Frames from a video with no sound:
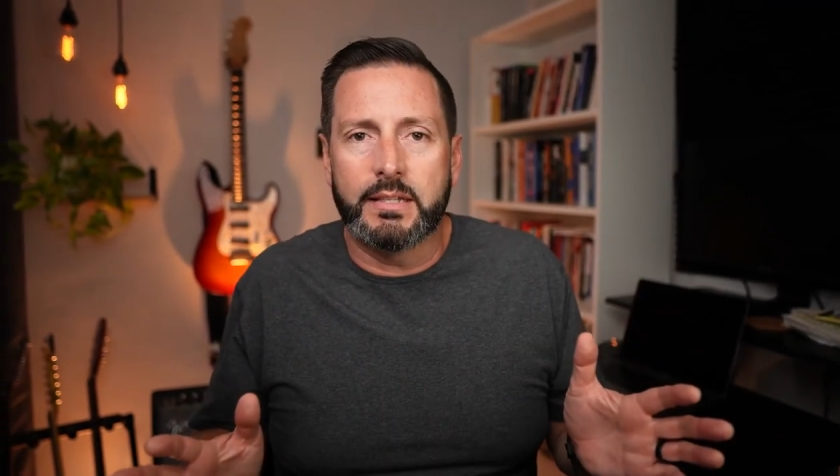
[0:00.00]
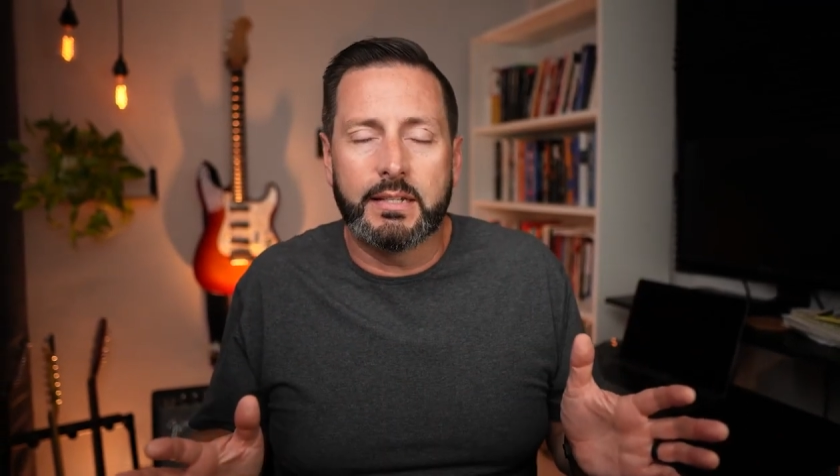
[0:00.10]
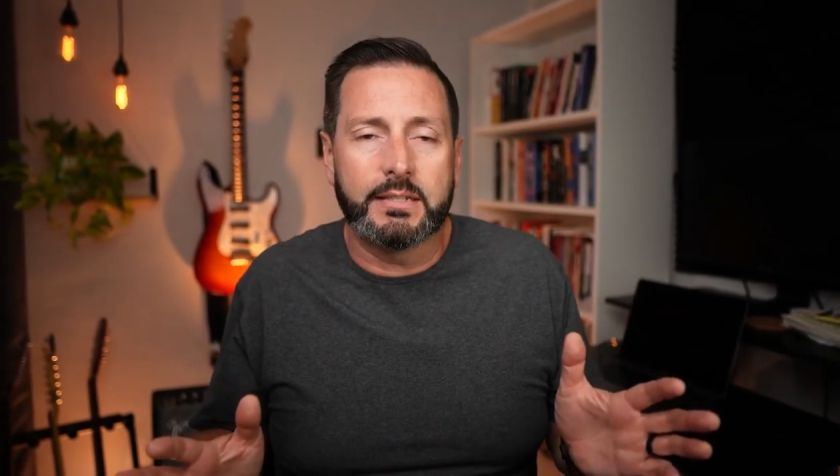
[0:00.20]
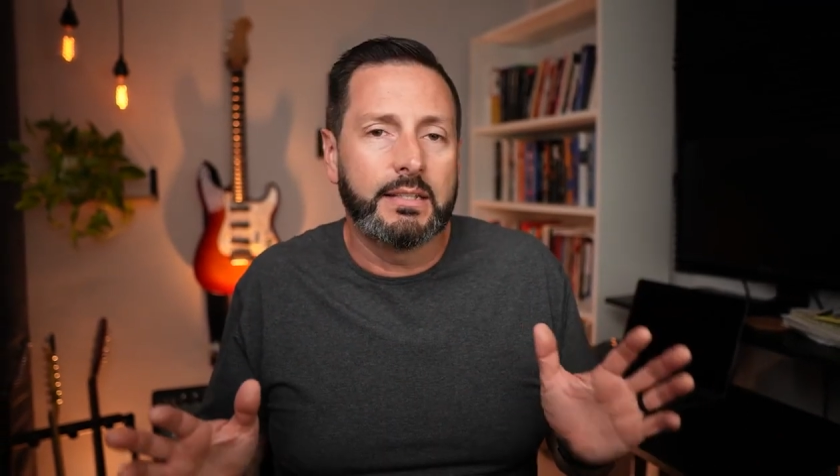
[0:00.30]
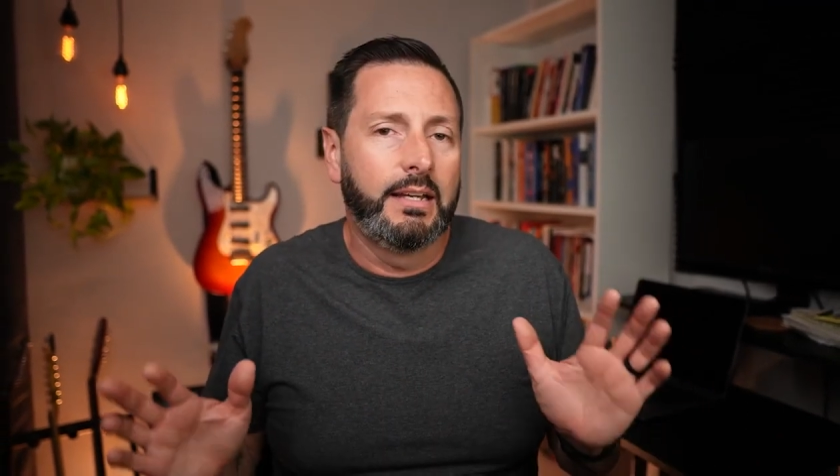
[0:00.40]

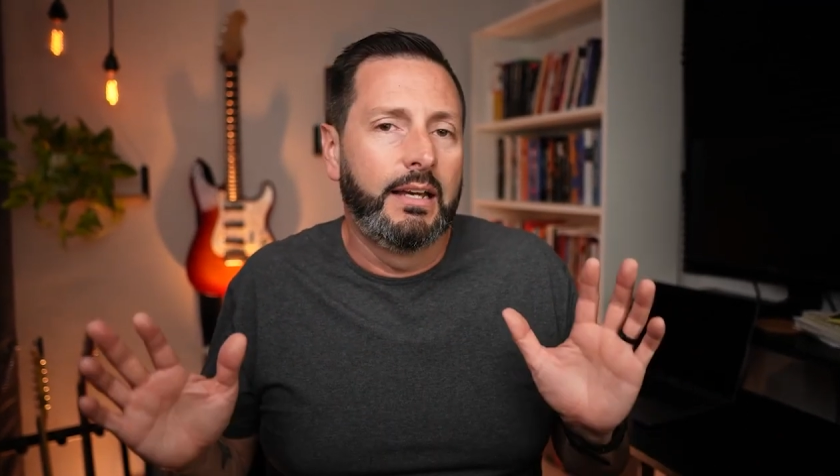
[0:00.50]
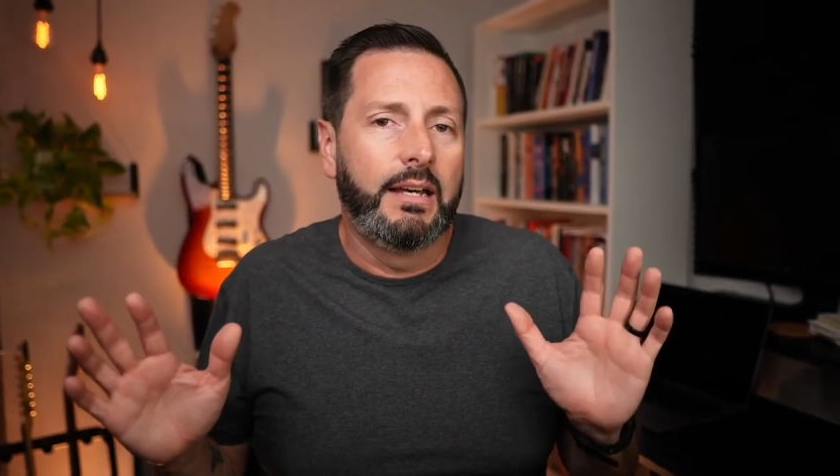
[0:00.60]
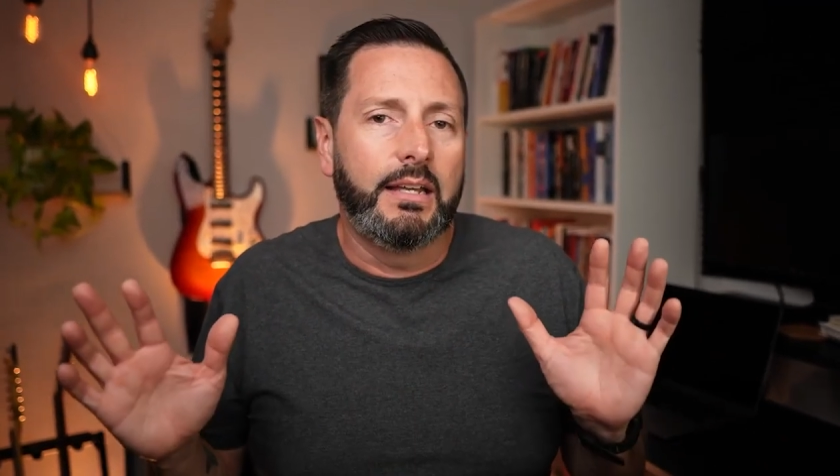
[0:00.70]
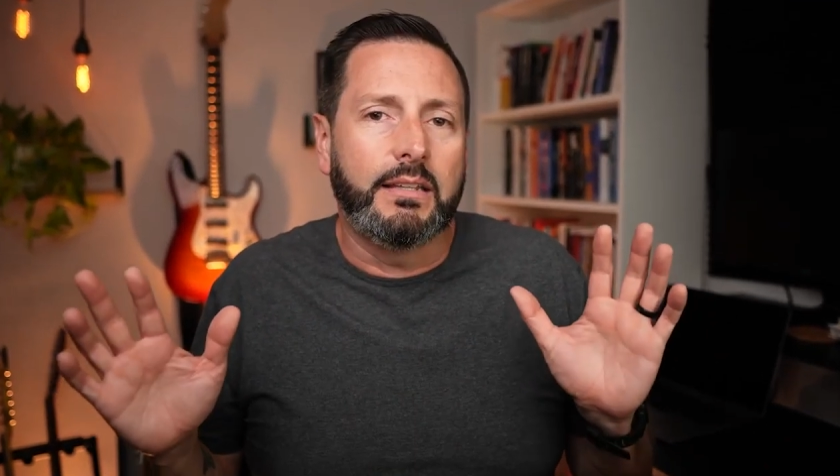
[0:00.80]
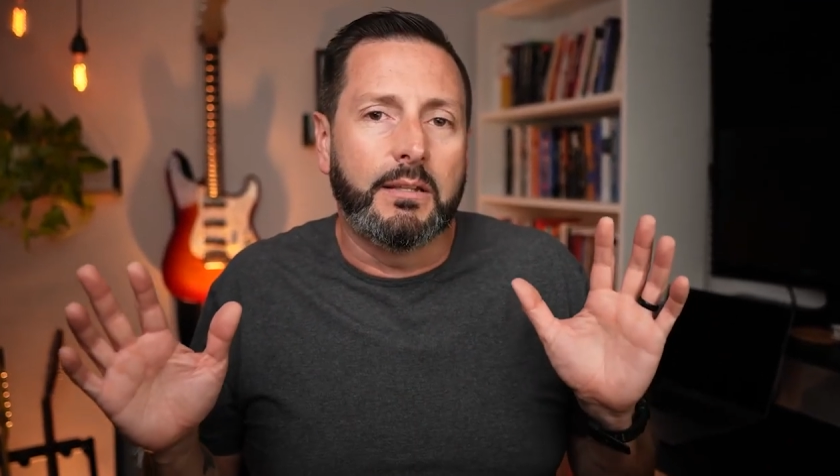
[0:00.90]
this
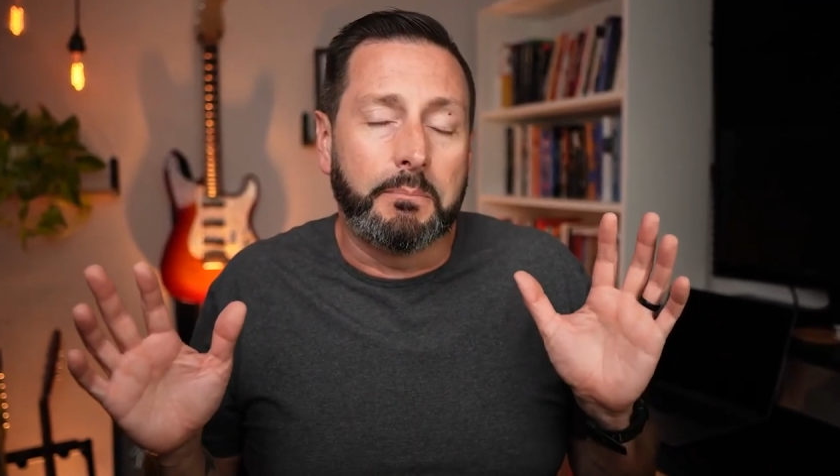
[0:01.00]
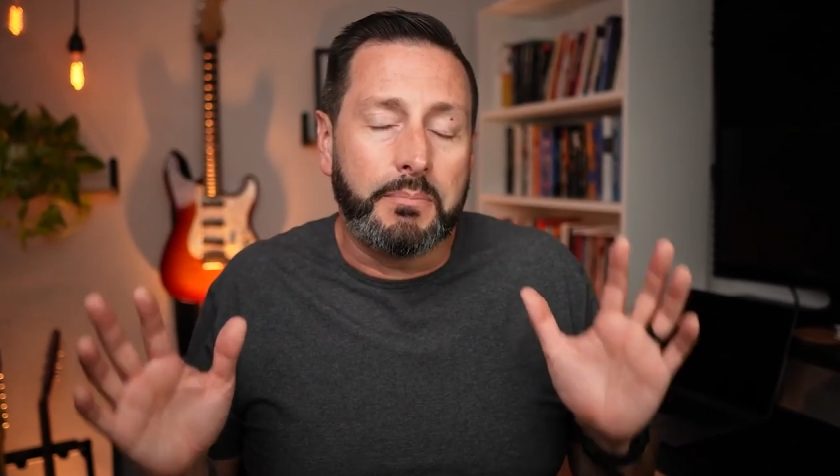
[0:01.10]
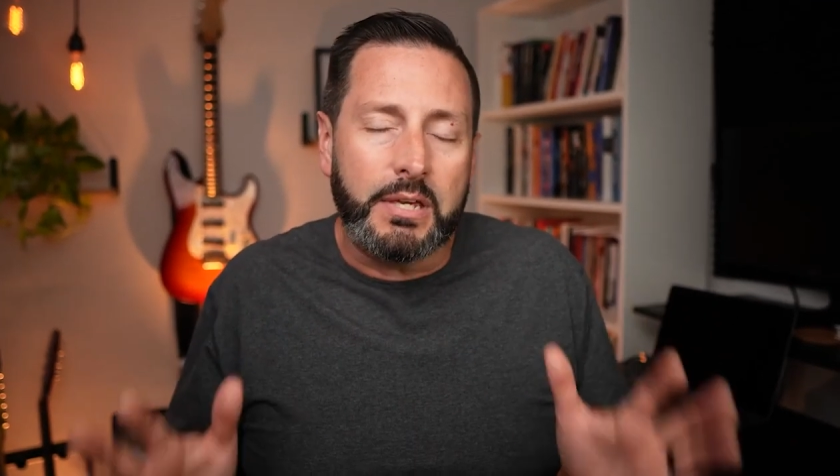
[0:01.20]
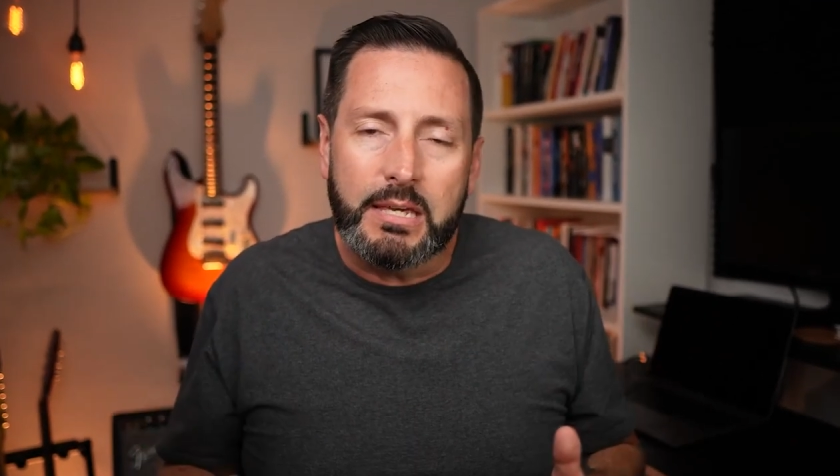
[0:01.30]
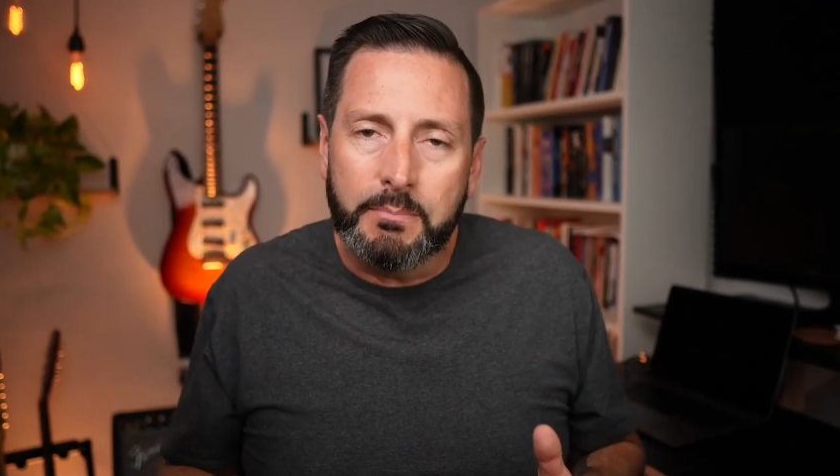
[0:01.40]
the
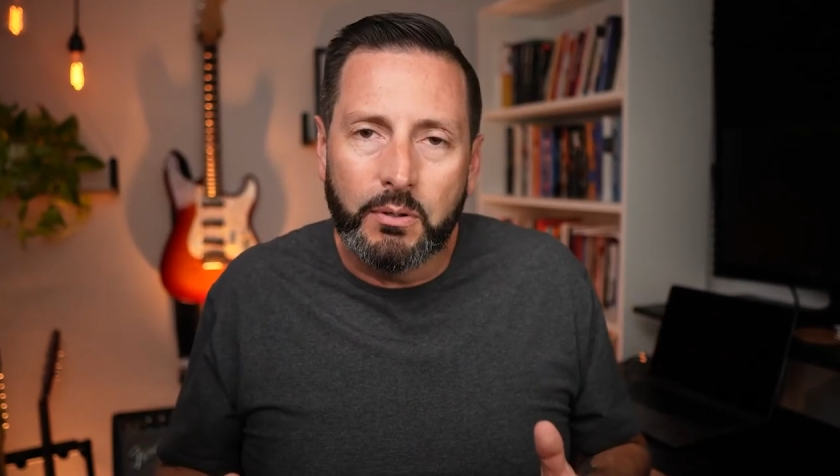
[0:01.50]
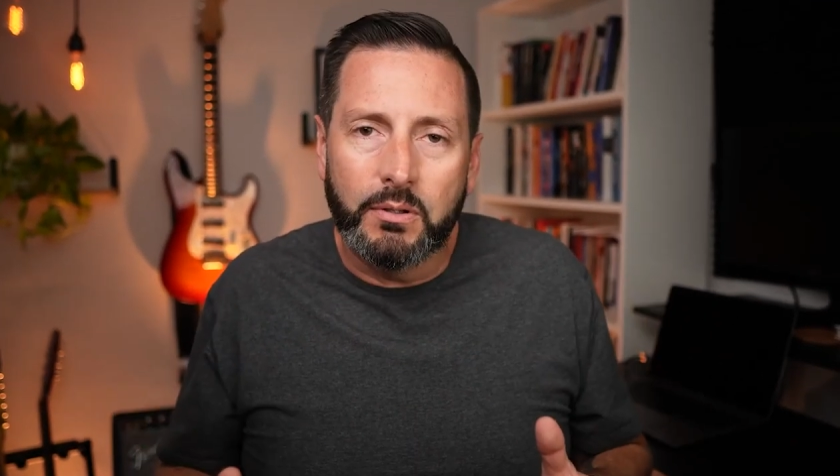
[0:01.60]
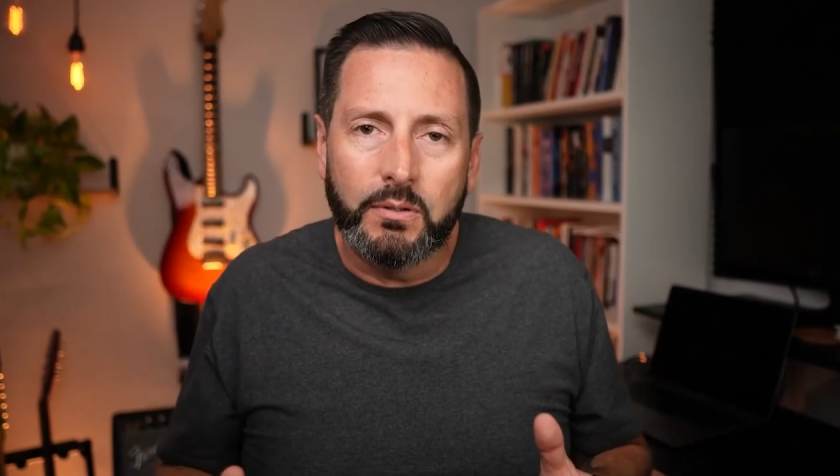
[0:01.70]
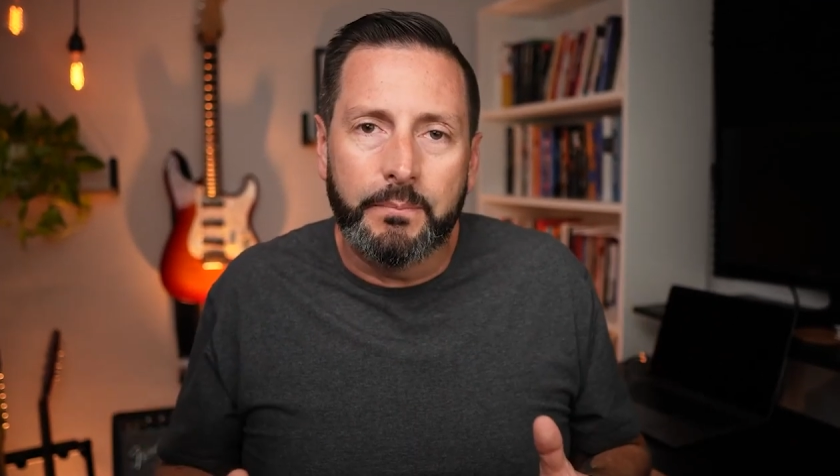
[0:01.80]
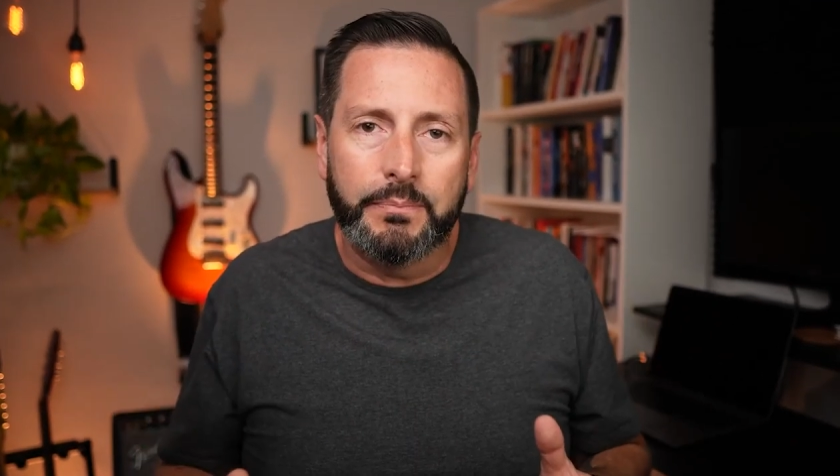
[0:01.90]

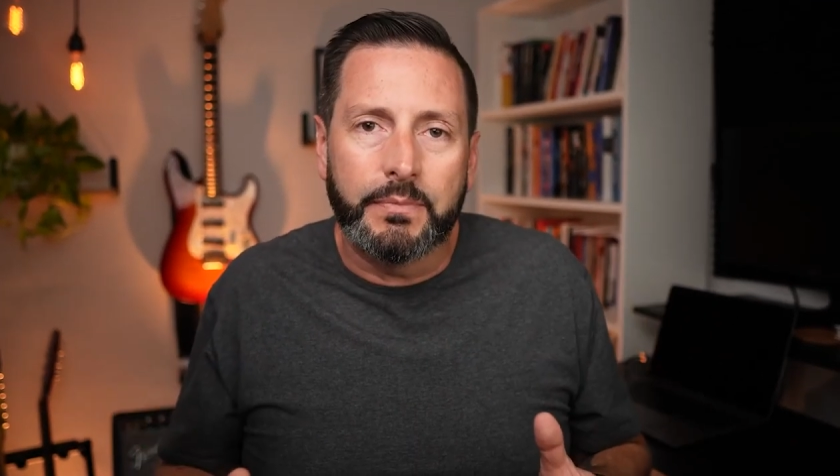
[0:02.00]
people